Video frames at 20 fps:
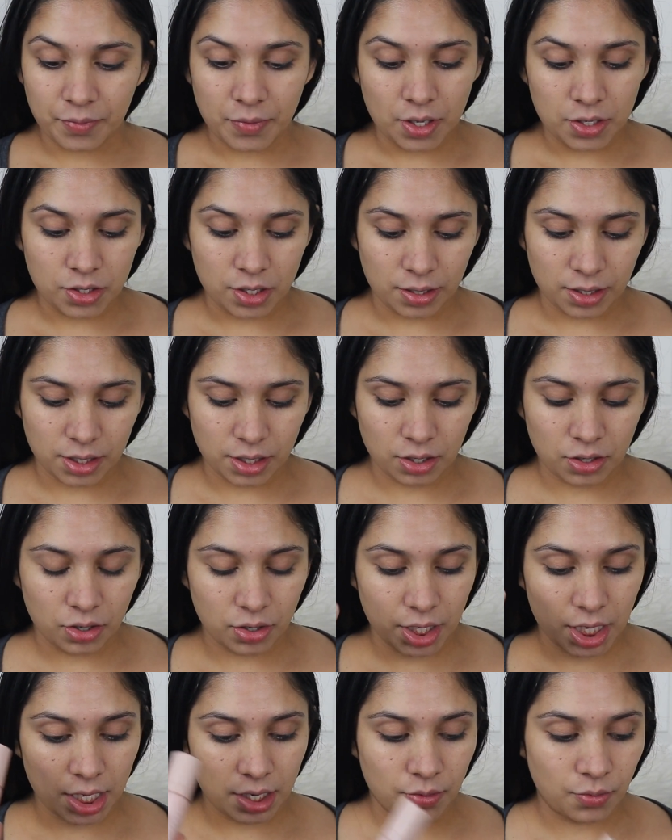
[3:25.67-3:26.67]
So I'm going to go
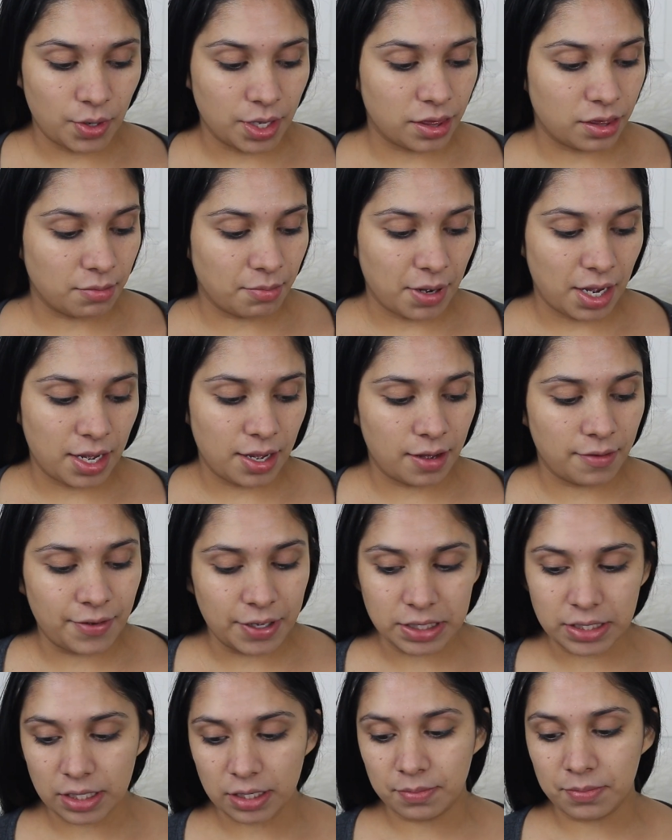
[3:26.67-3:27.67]
in with my
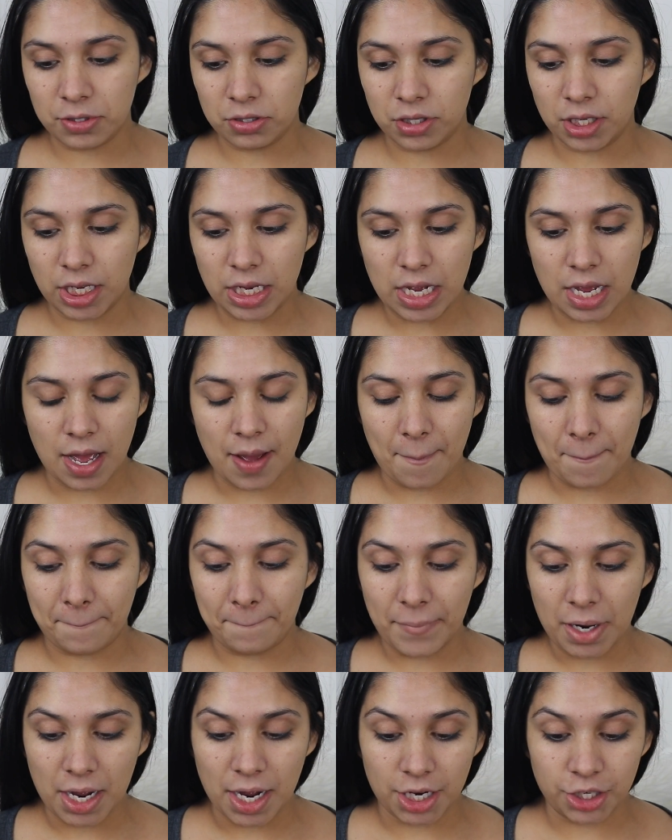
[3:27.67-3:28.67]
Fenty Beauty
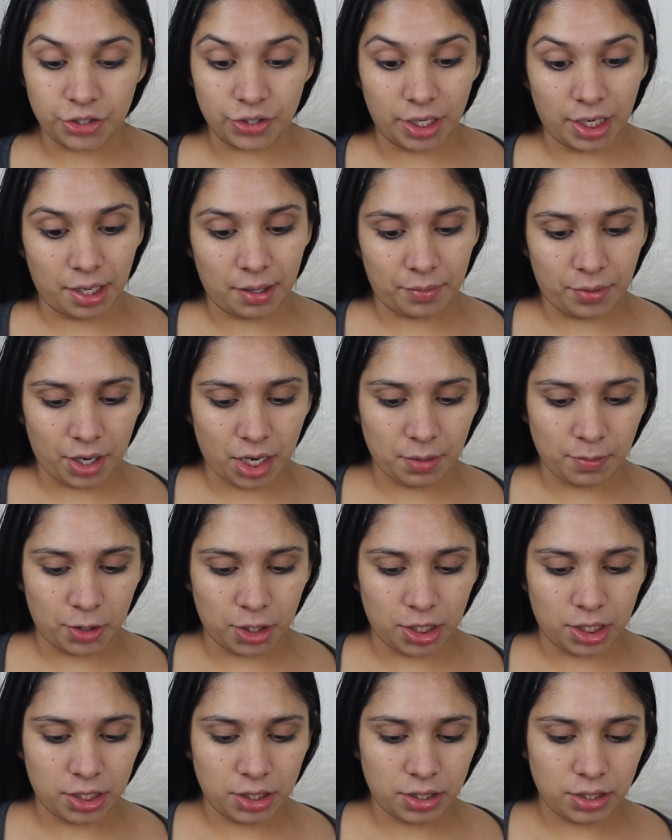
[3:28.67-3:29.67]
Hydrating
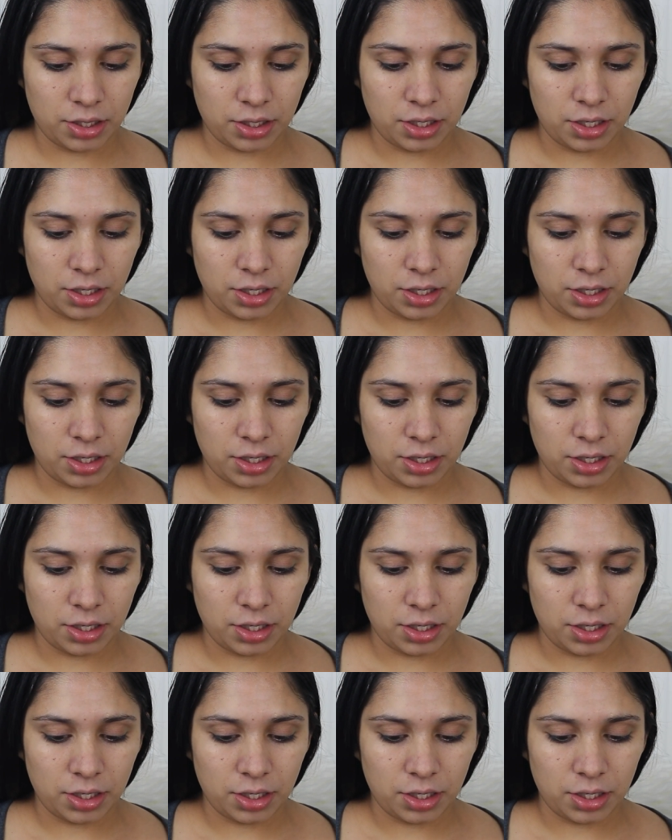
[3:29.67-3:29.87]
Primer